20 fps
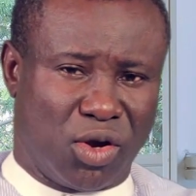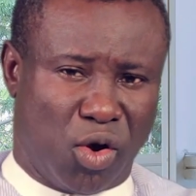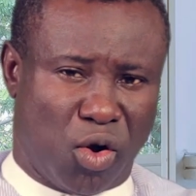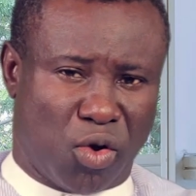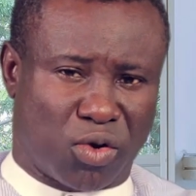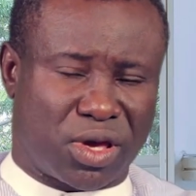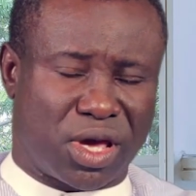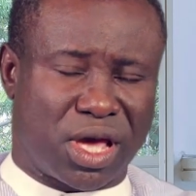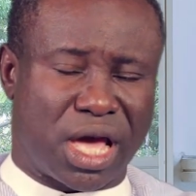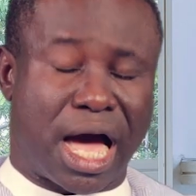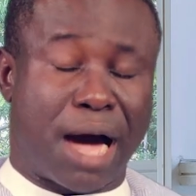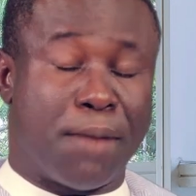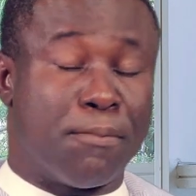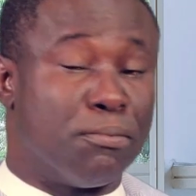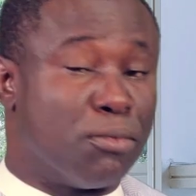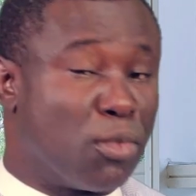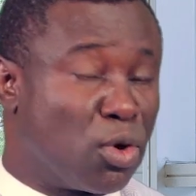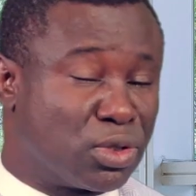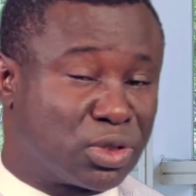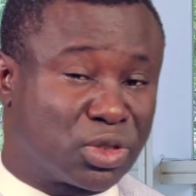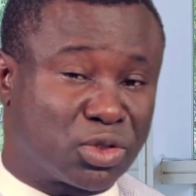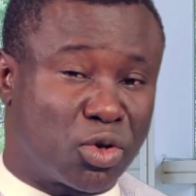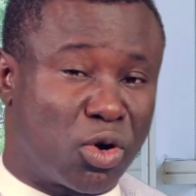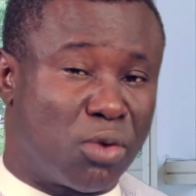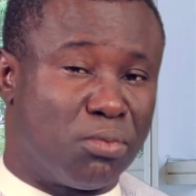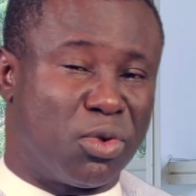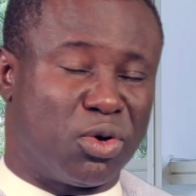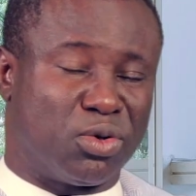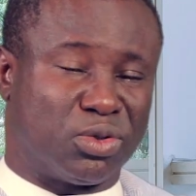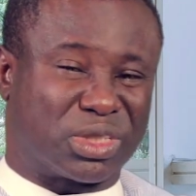Okay, and most
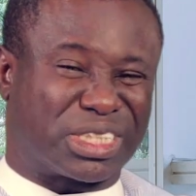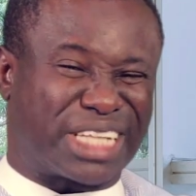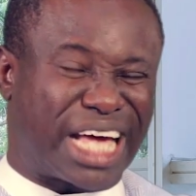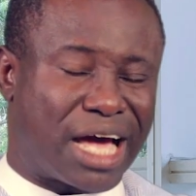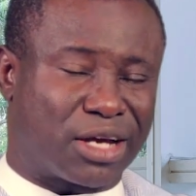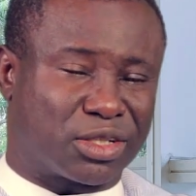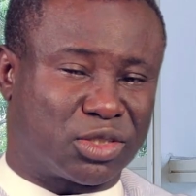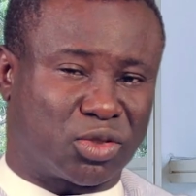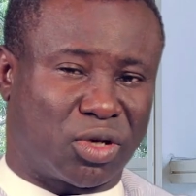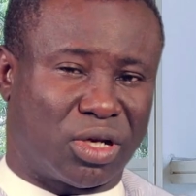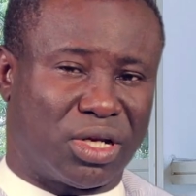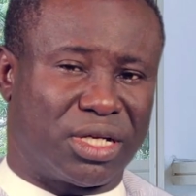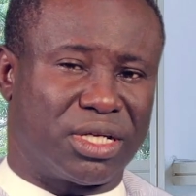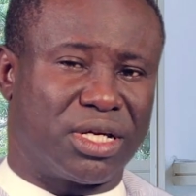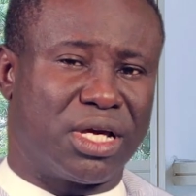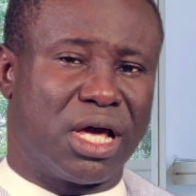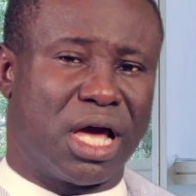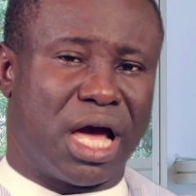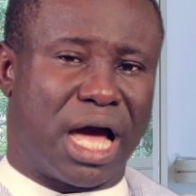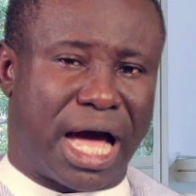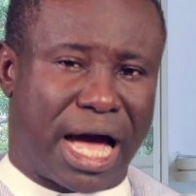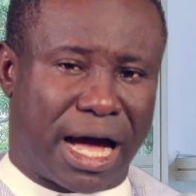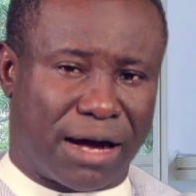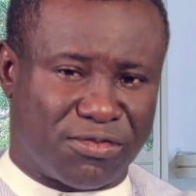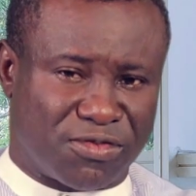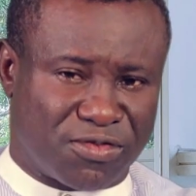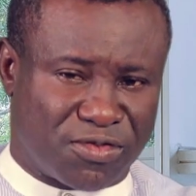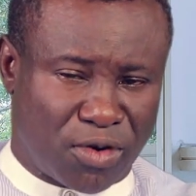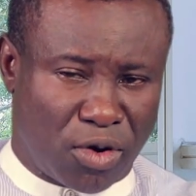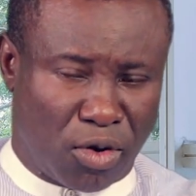hormones actually are
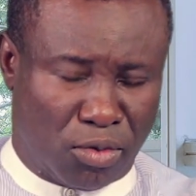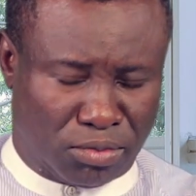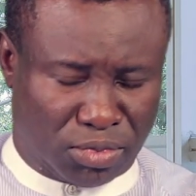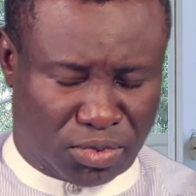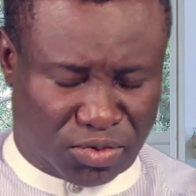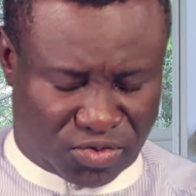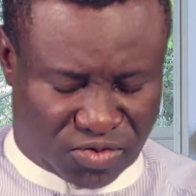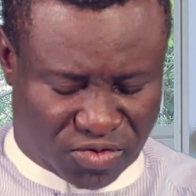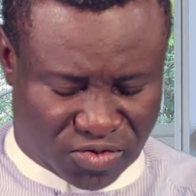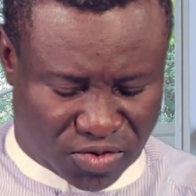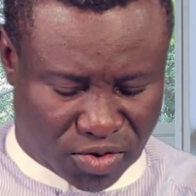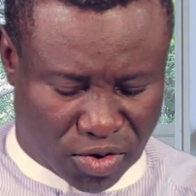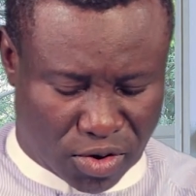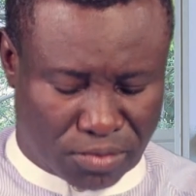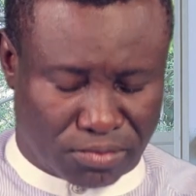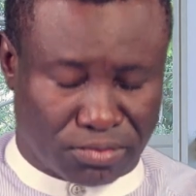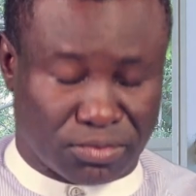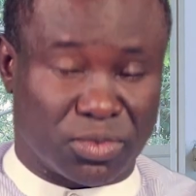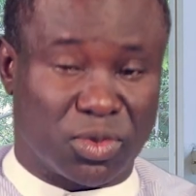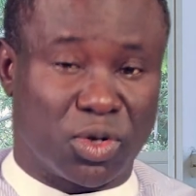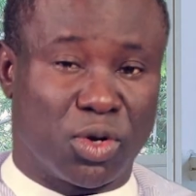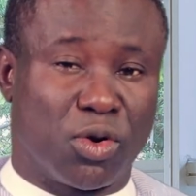formed from